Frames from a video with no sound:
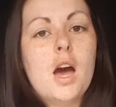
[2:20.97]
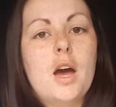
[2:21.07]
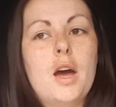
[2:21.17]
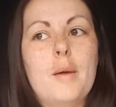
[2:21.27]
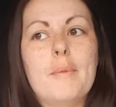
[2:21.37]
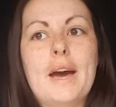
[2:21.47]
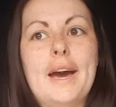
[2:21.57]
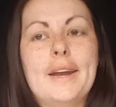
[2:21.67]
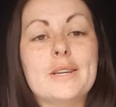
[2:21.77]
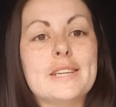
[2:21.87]
and
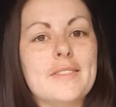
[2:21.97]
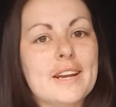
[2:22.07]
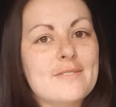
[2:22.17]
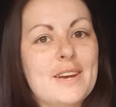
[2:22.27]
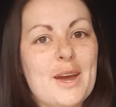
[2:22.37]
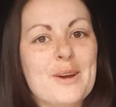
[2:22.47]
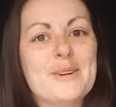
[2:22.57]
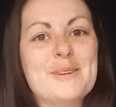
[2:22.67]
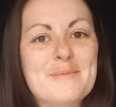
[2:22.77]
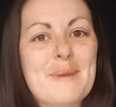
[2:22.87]
I'll see you in the next video.
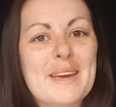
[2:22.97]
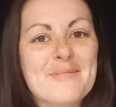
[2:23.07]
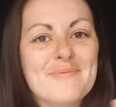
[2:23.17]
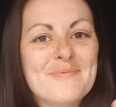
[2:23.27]
Bye!